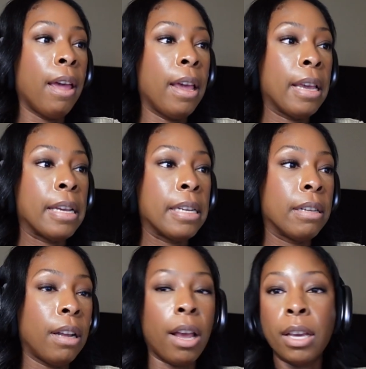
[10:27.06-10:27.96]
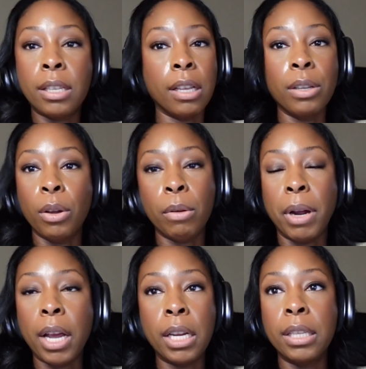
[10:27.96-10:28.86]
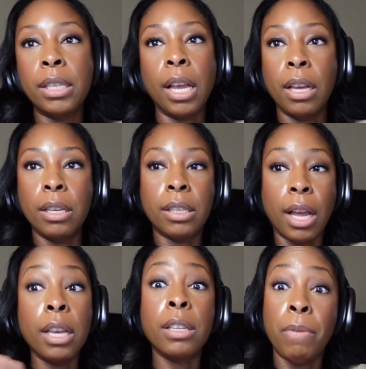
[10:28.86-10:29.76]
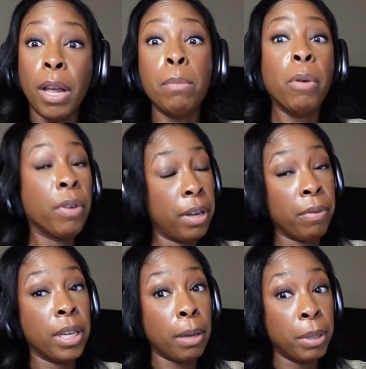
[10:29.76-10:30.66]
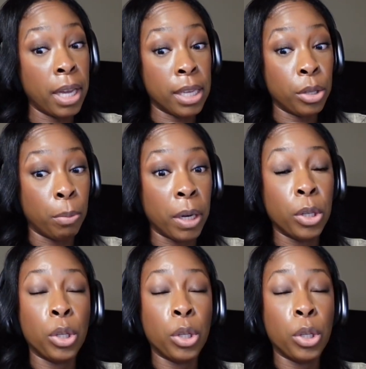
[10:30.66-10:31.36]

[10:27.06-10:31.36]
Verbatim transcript: and I guess that's the only way I can say it. It's like it's available for different types of customers.